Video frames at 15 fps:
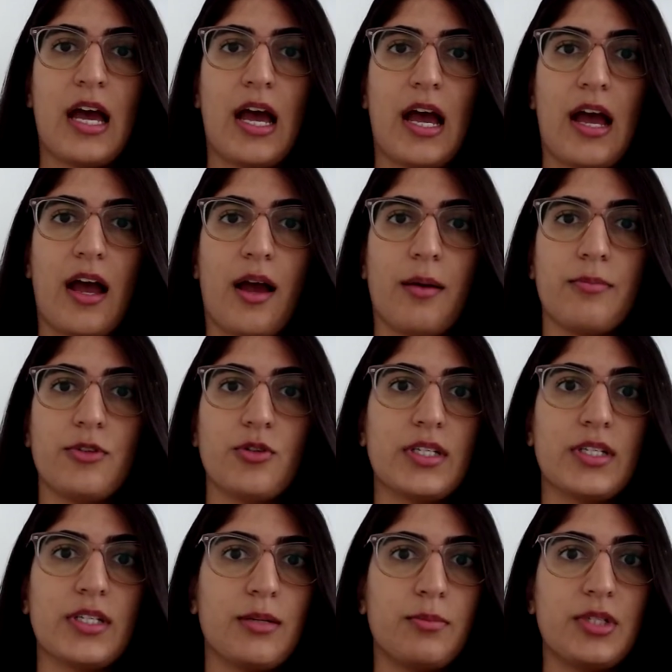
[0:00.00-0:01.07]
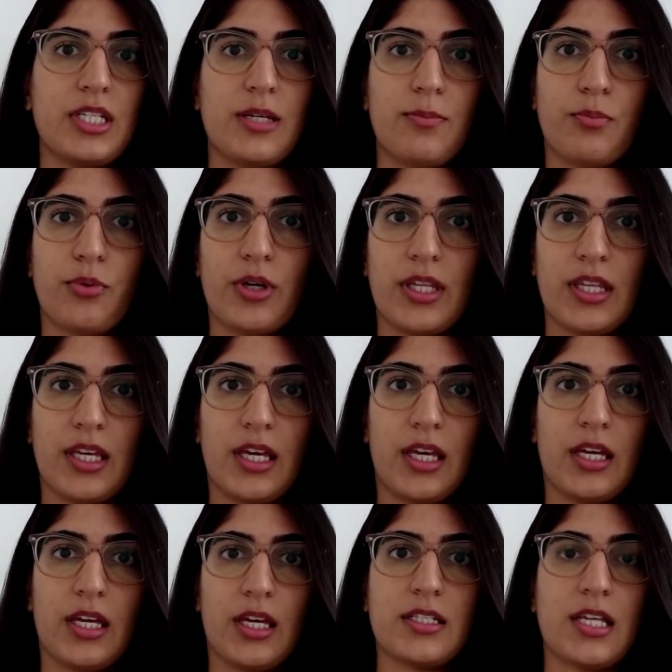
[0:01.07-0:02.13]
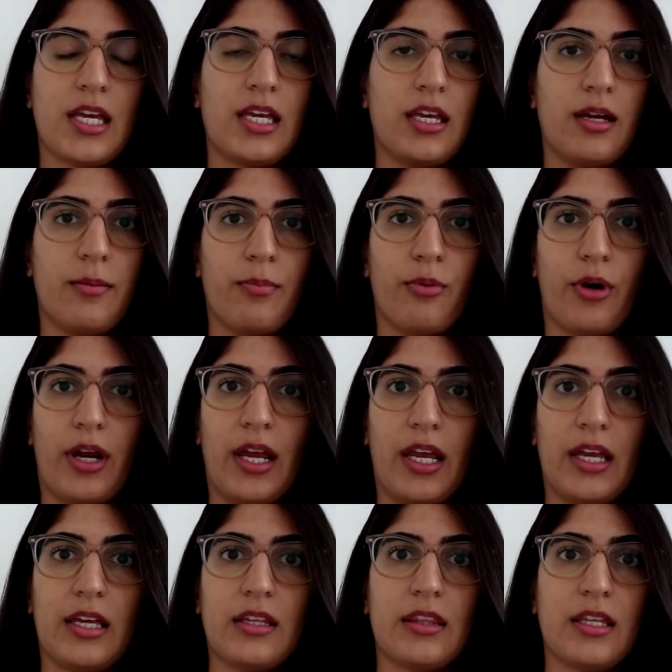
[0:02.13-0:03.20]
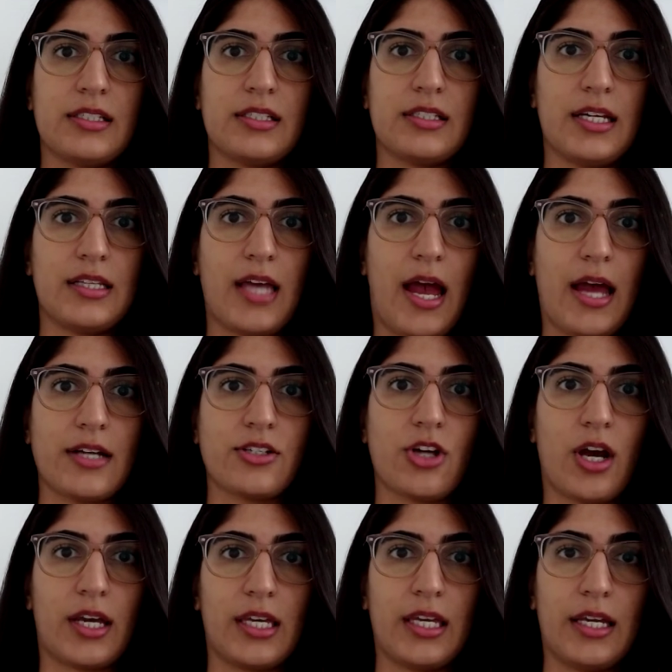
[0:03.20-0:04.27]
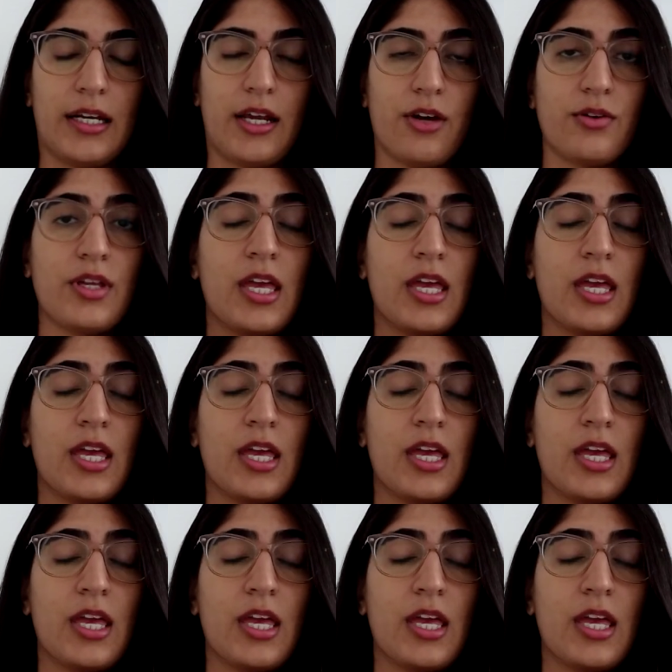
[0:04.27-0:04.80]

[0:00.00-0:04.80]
um, doing some deep breathing, taking a break, things like that, talking it out,